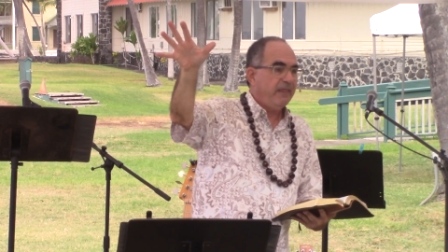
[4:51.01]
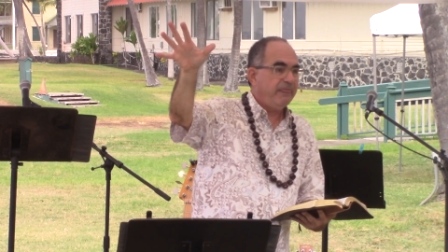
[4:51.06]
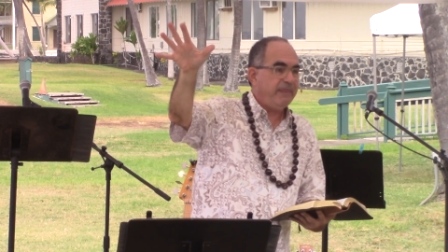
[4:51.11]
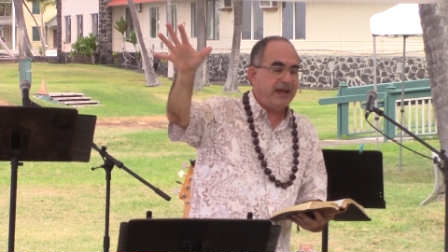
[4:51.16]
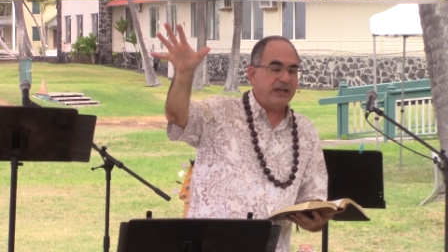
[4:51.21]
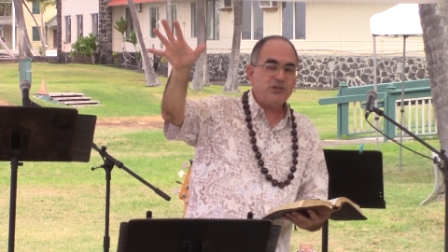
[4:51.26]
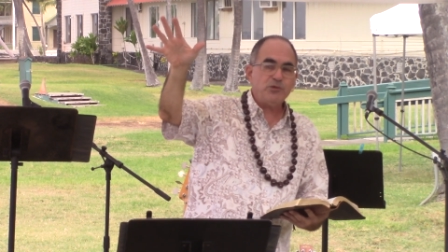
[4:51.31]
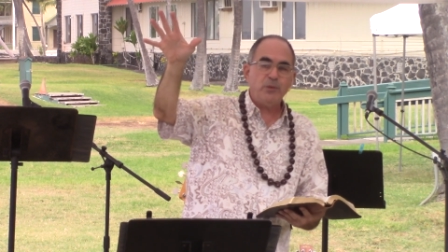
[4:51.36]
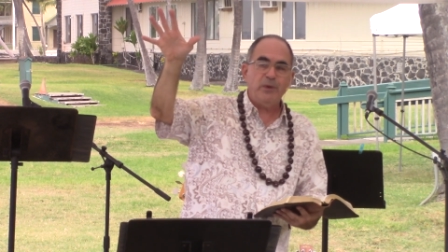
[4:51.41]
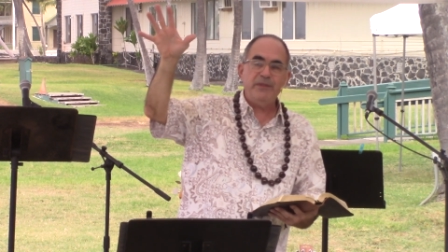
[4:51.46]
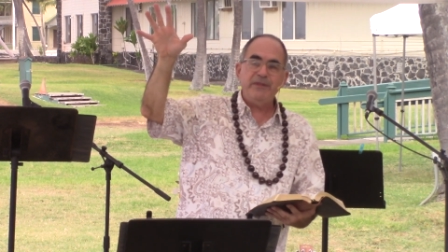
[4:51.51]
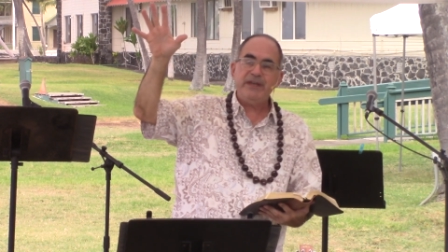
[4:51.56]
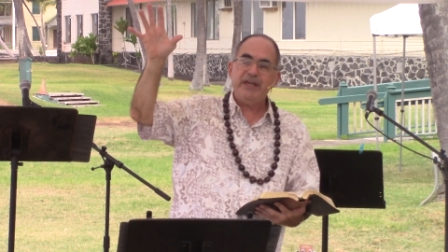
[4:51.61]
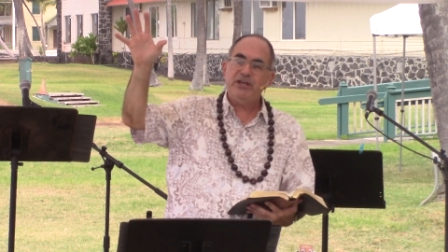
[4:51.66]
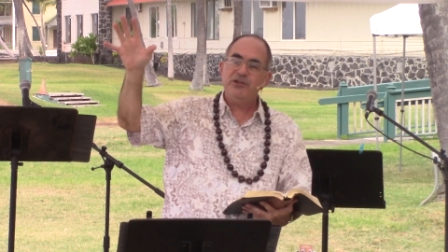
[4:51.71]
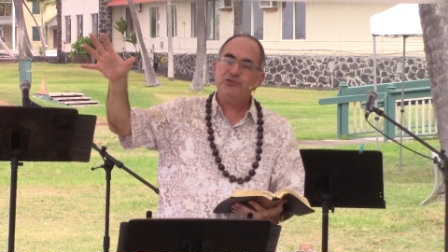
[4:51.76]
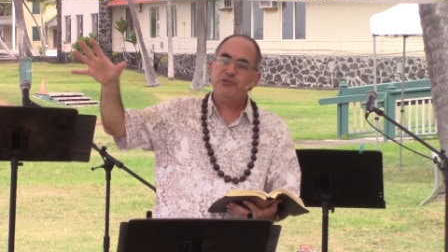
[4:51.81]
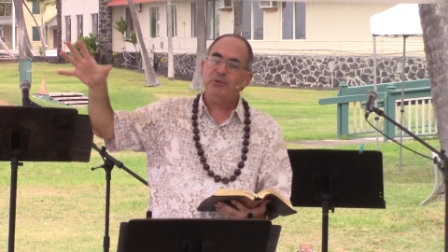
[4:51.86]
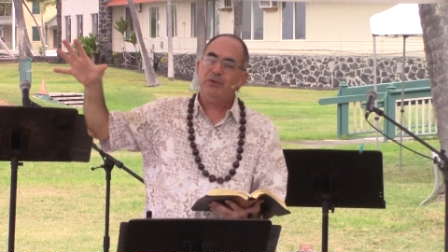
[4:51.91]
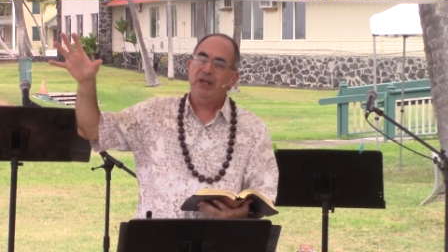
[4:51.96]
That's when the
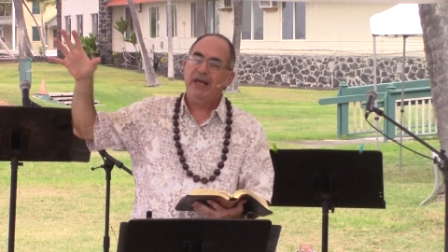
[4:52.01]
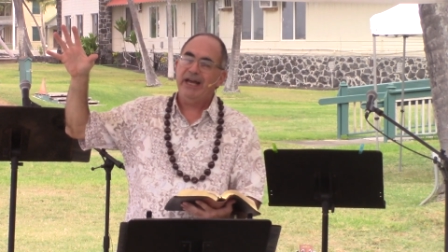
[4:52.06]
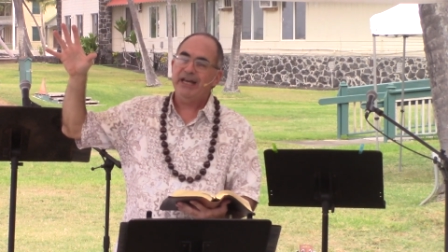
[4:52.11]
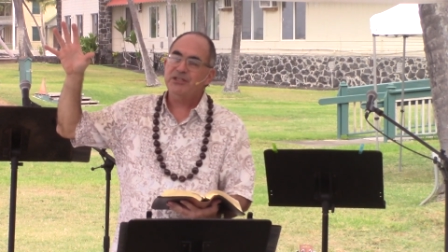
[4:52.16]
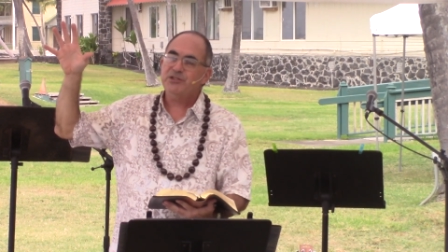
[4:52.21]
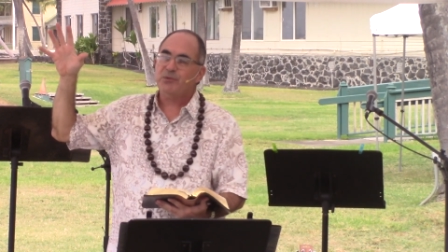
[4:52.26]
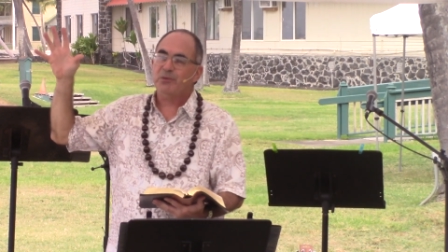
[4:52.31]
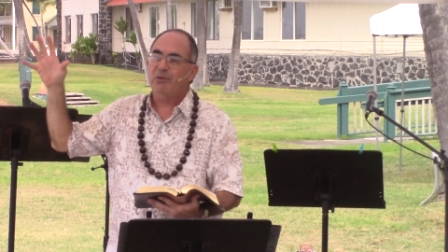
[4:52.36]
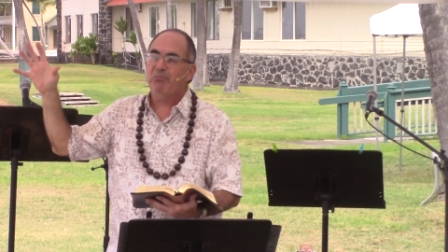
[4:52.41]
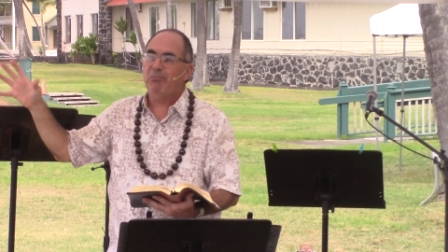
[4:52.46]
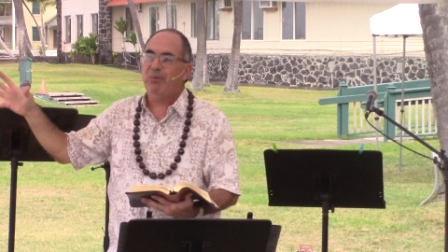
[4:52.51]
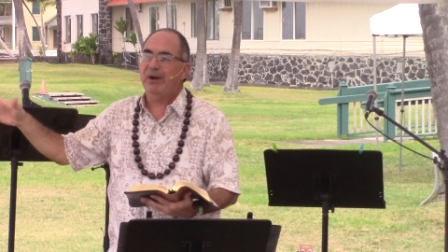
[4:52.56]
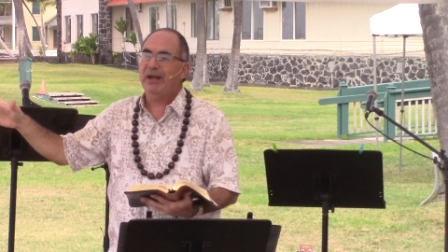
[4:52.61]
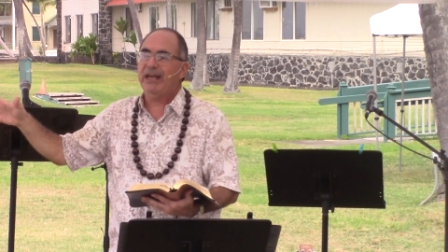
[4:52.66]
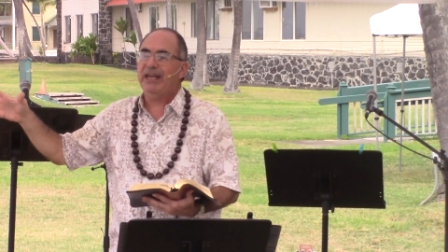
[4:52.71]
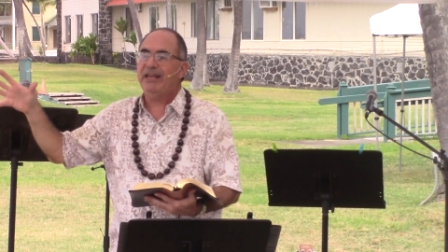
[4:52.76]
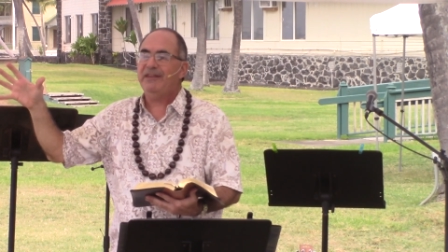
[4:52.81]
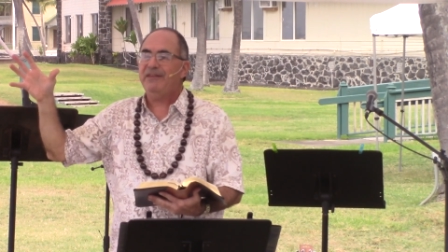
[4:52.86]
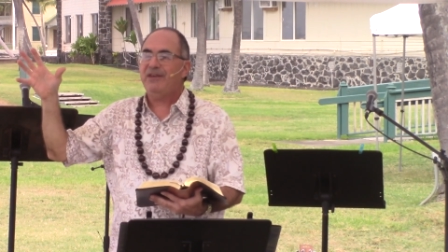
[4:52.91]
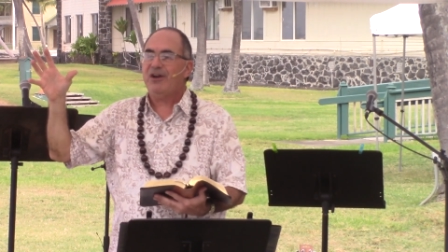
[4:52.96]
Israelites were
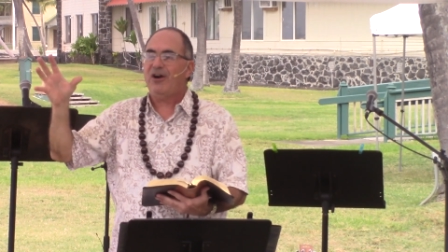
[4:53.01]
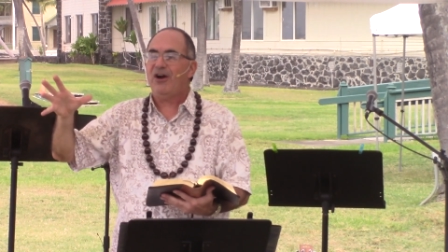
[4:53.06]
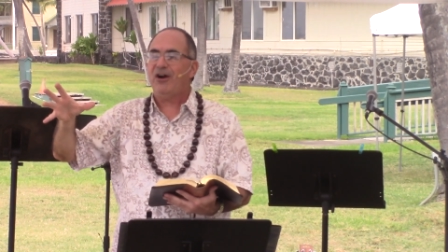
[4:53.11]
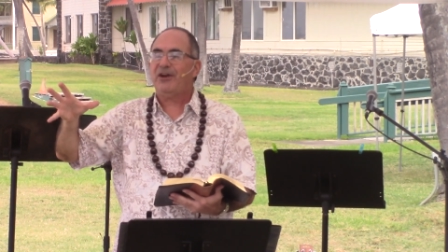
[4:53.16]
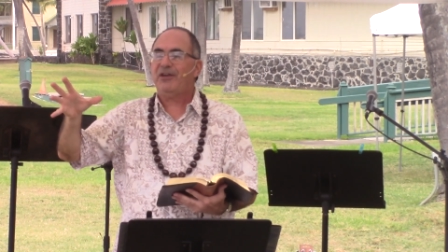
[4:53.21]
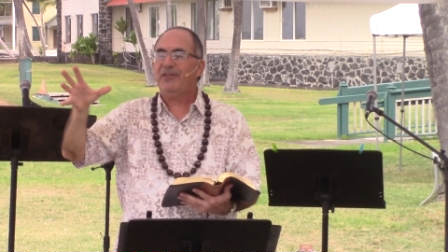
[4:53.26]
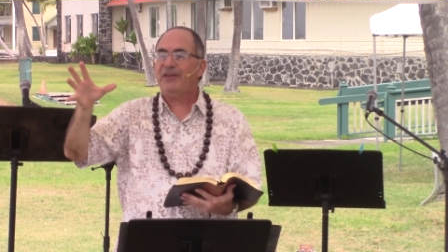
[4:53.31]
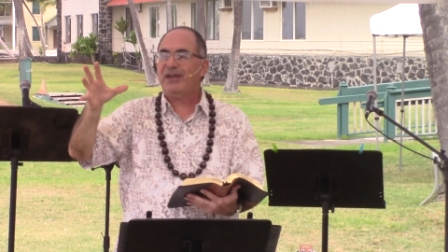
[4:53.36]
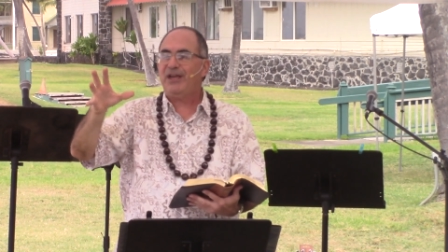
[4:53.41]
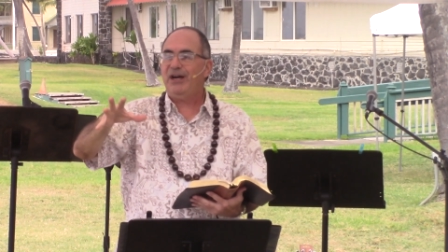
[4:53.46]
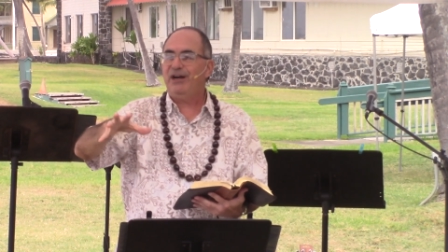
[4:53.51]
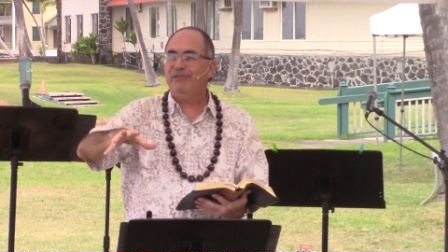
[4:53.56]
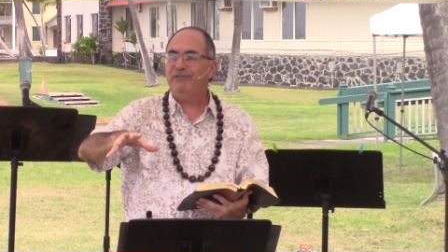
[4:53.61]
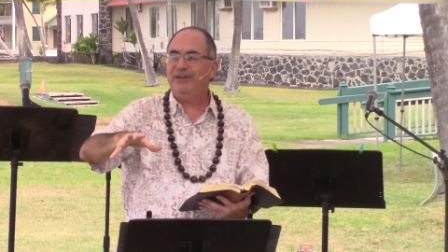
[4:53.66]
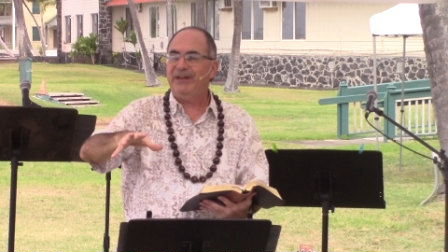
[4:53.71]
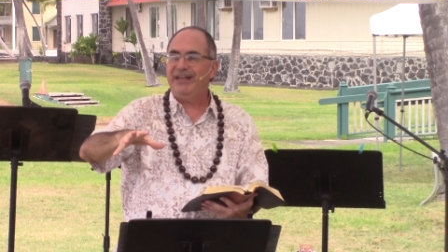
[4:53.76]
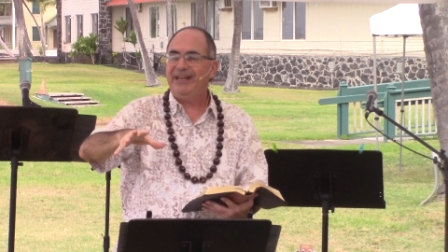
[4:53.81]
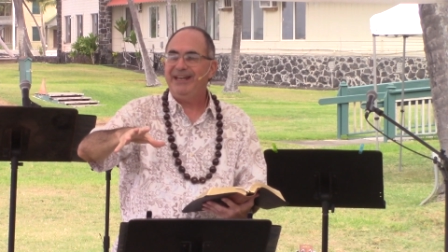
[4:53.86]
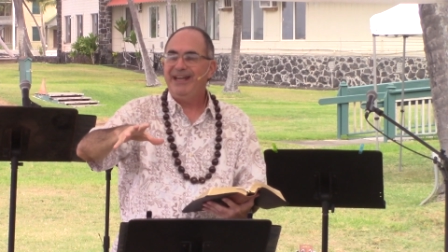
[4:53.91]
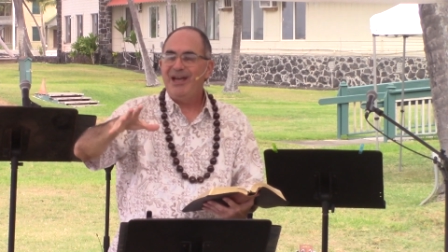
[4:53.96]
bringing the Ark of the
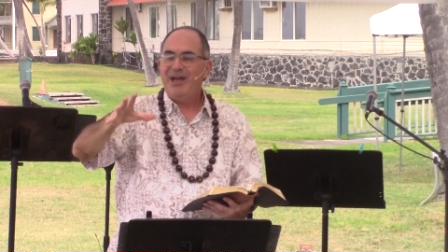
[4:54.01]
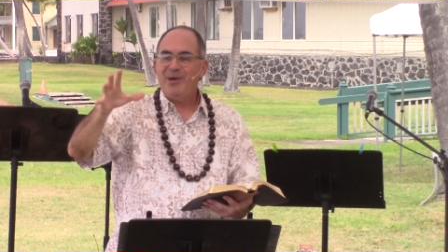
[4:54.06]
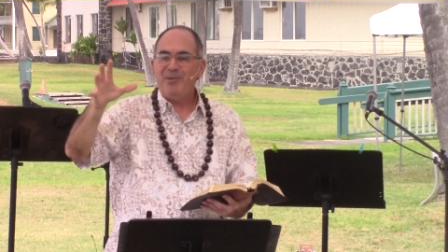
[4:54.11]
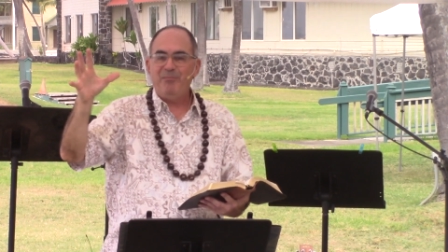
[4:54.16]
Covenant